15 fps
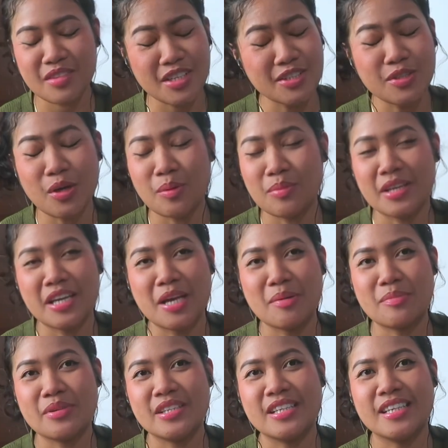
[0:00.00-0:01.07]
sobrang
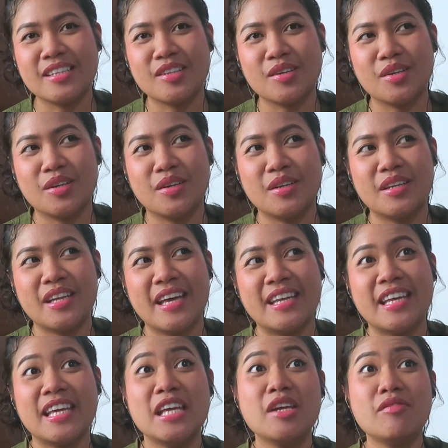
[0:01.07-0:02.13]
na-appreciate ko yun. And
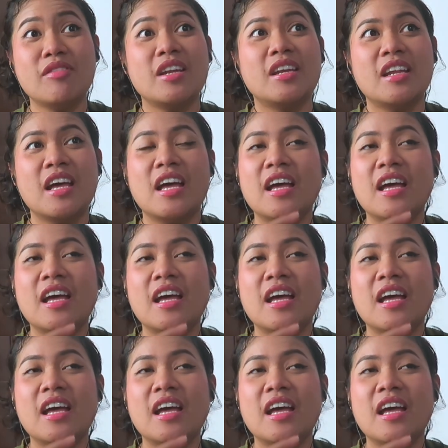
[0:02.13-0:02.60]
I even